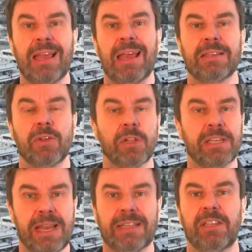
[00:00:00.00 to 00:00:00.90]
is all
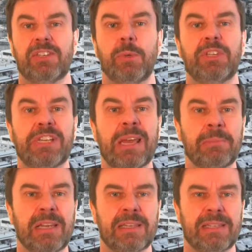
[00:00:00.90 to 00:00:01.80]
connected to a
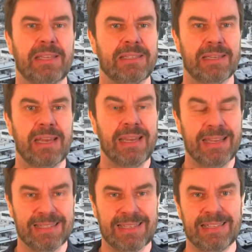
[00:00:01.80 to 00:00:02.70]
GMDSS
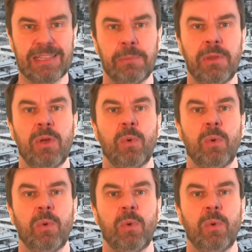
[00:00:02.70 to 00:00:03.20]
system,